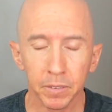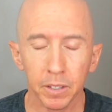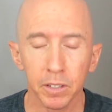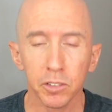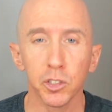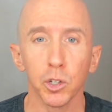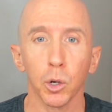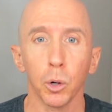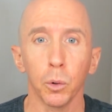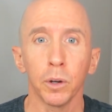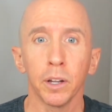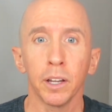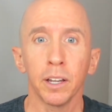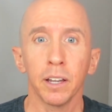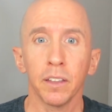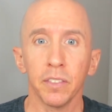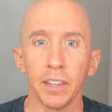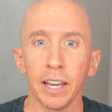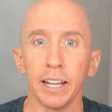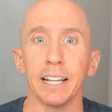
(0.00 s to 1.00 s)
So
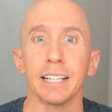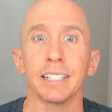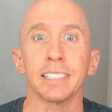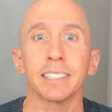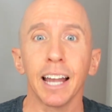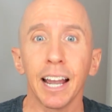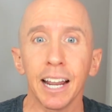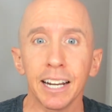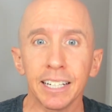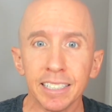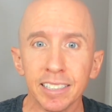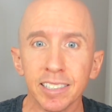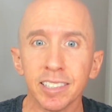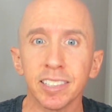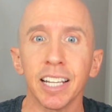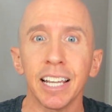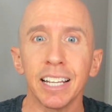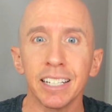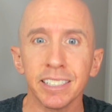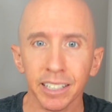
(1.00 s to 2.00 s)
that anxiety
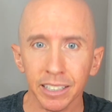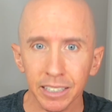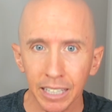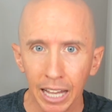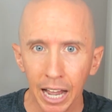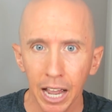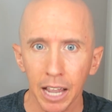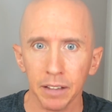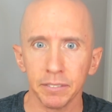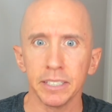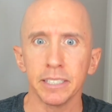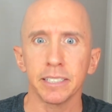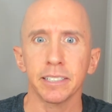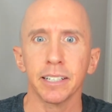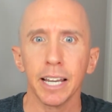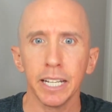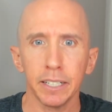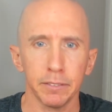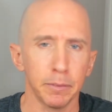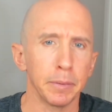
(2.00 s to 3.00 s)
stays alive
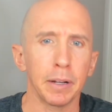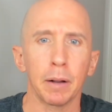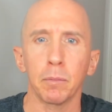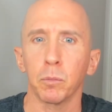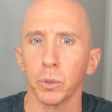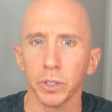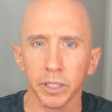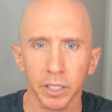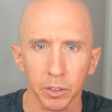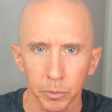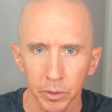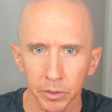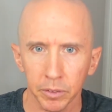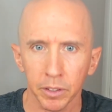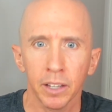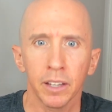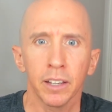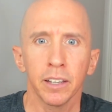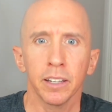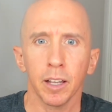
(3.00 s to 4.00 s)
inside of him. And I'm working with
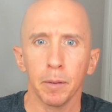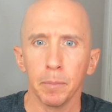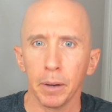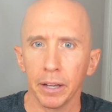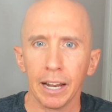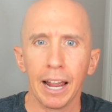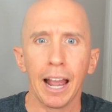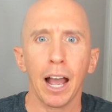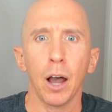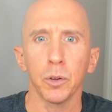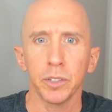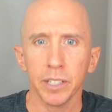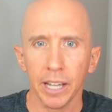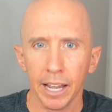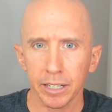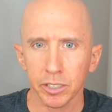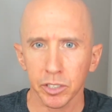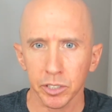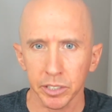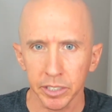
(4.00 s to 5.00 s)
him on how to
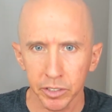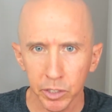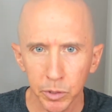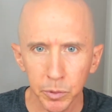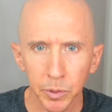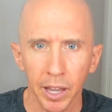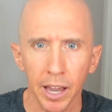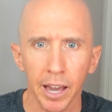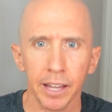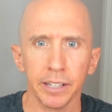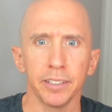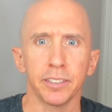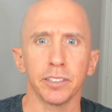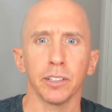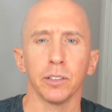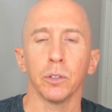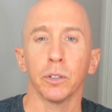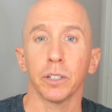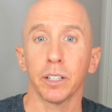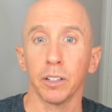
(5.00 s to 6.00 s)
actually do that and to
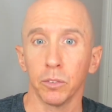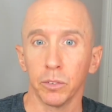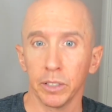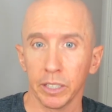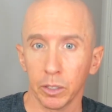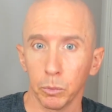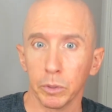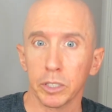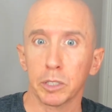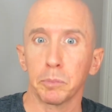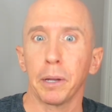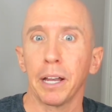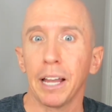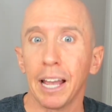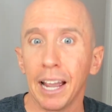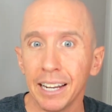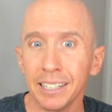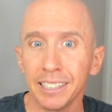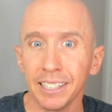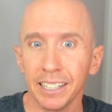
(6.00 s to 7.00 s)
look at like what's
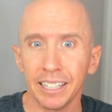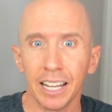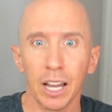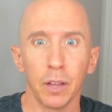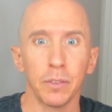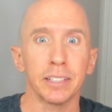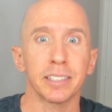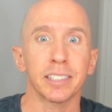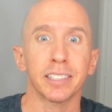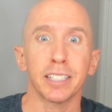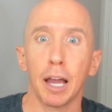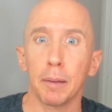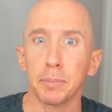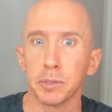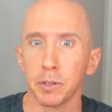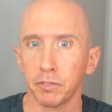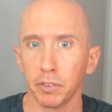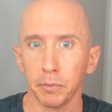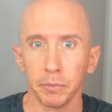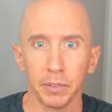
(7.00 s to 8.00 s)
behind it and how that stops
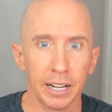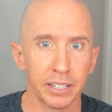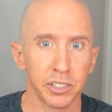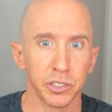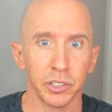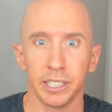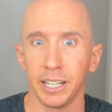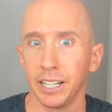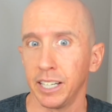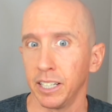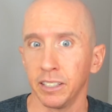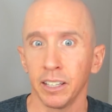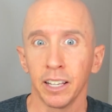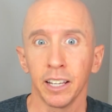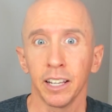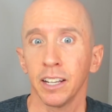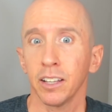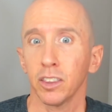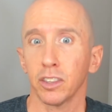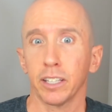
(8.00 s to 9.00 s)
him from actually getting
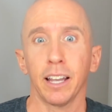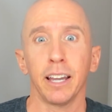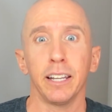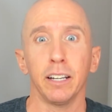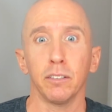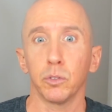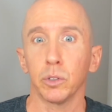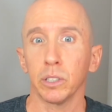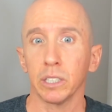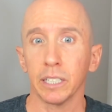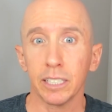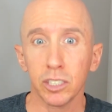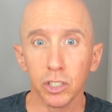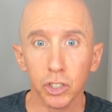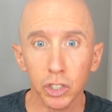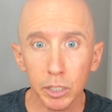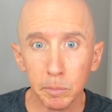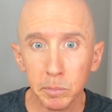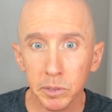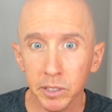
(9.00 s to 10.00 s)
the kind of
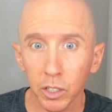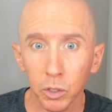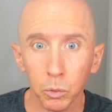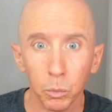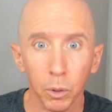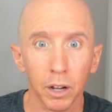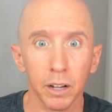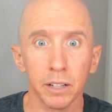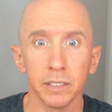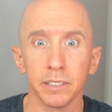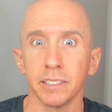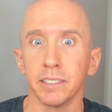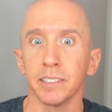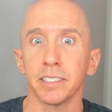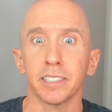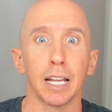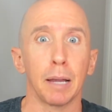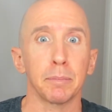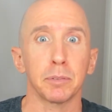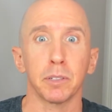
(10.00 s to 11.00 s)
relationships that he wants and
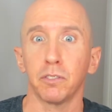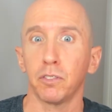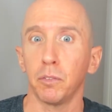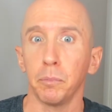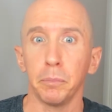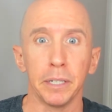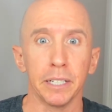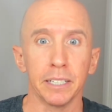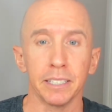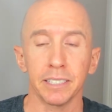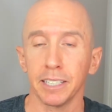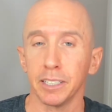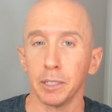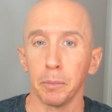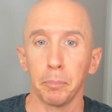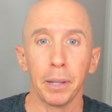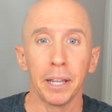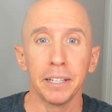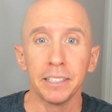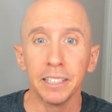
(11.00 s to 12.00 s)
stops him from being as
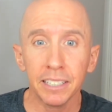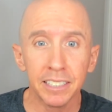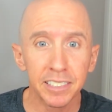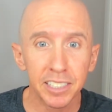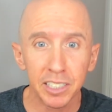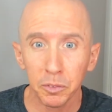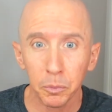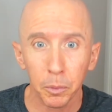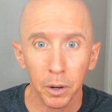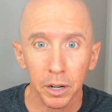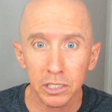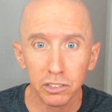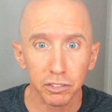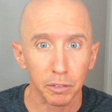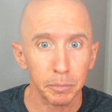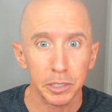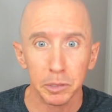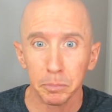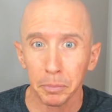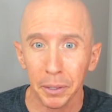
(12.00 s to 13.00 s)
independent as he wants
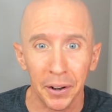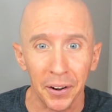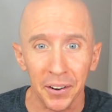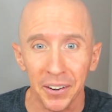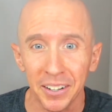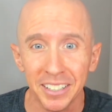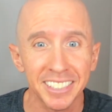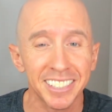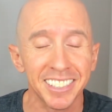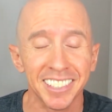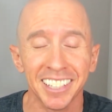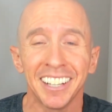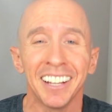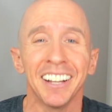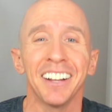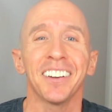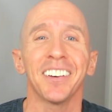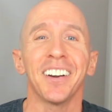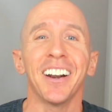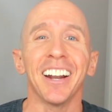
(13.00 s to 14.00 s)
from his parents,
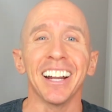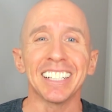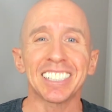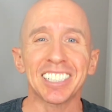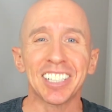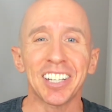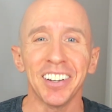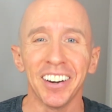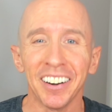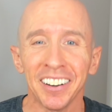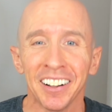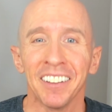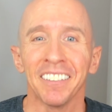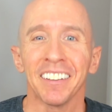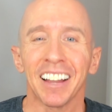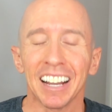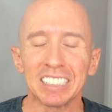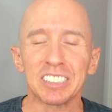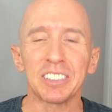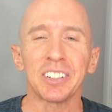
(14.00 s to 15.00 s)
right? So
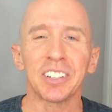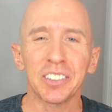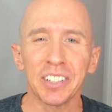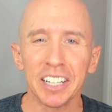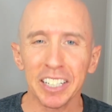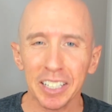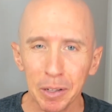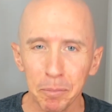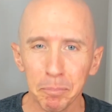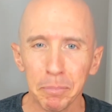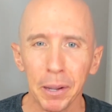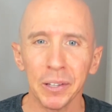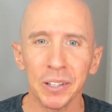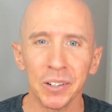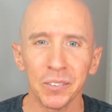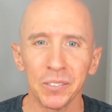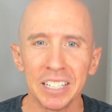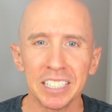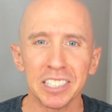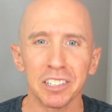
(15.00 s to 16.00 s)
I create a
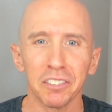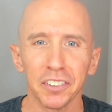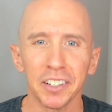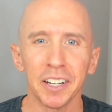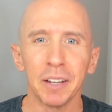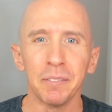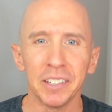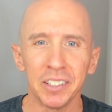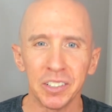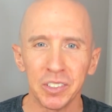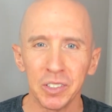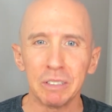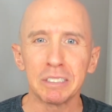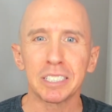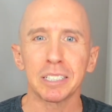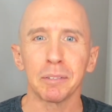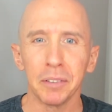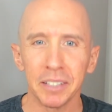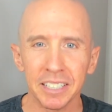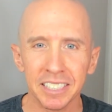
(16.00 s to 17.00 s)
compelling reason for him to do
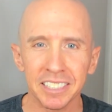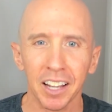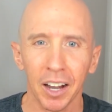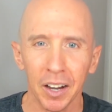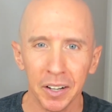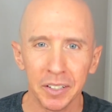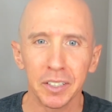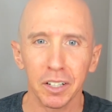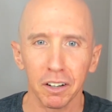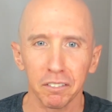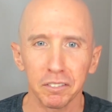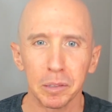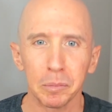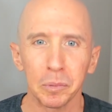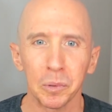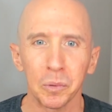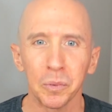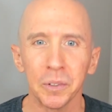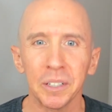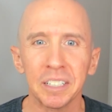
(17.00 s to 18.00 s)
some of this
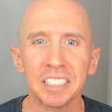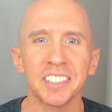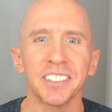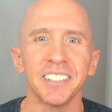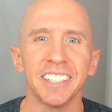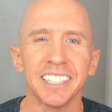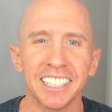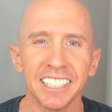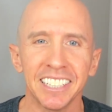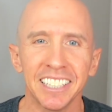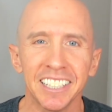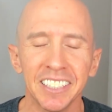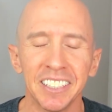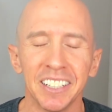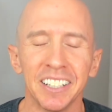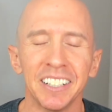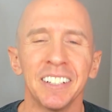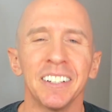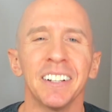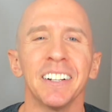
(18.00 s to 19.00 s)
uncomfortable work so that he can
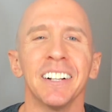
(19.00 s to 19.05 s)
heal.